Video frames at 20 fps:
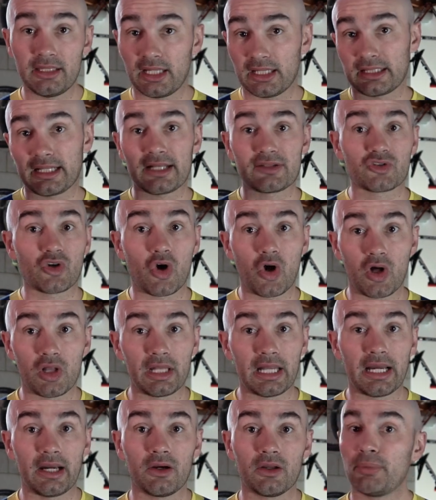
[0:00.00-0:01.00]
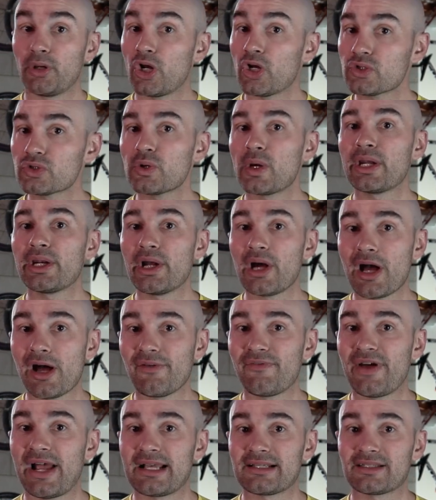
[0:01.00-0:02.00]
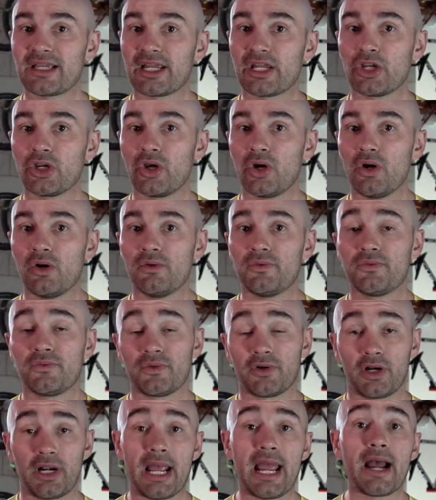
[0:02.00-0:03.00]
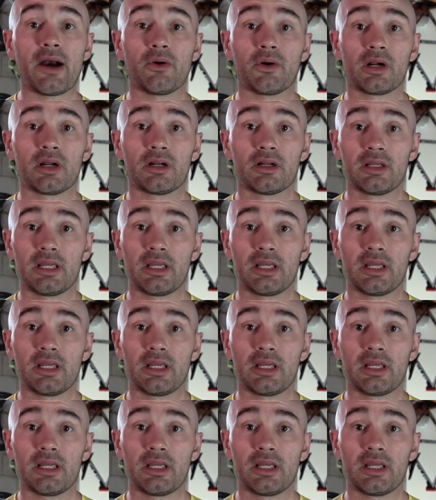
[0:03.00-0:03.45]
Like that's all out. But also I know how fast I can go for an hour